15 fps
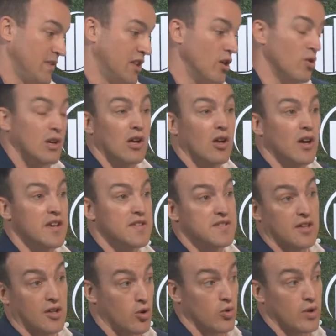
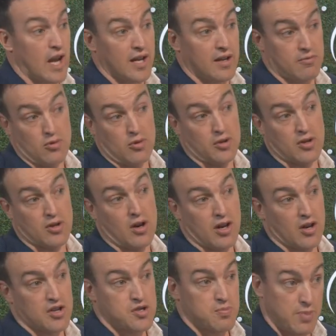utilized to create other
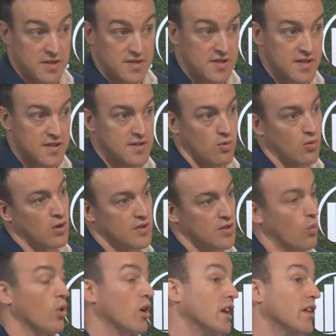Irish businesses or
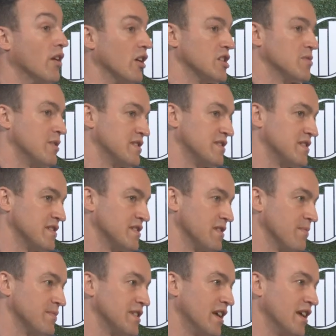to work in Irish businesses
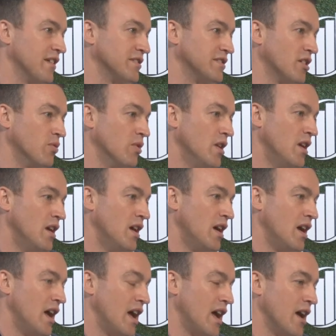themselves. So,
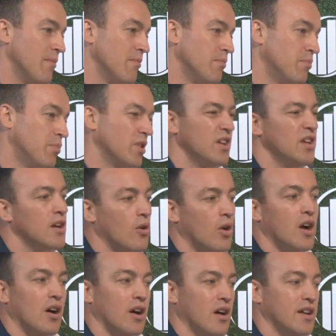um, but you know,
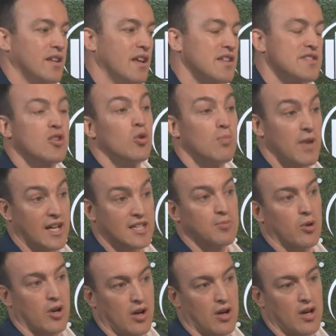I, I think it's a good mix.
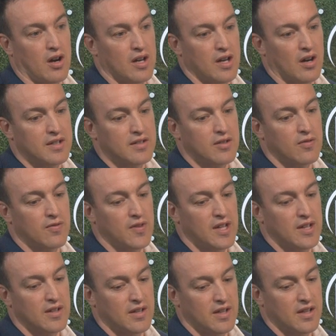But I, I, I do
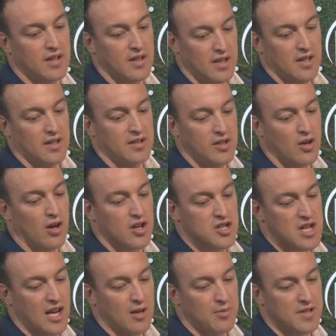feel the the
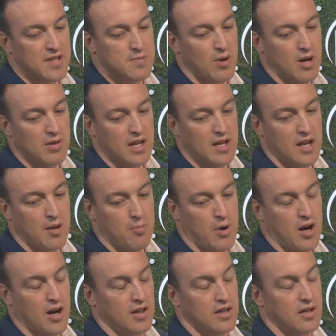Irish element is probably a, a
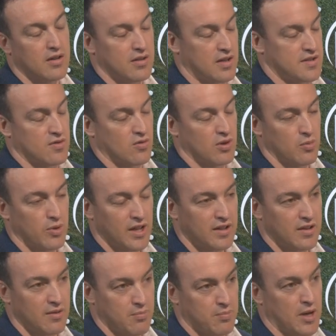part of the a story we
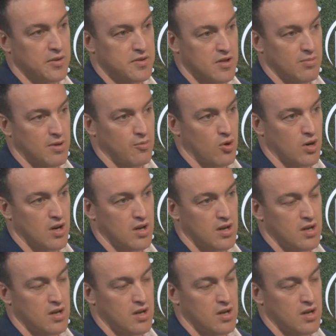need to bolster a bit more. Do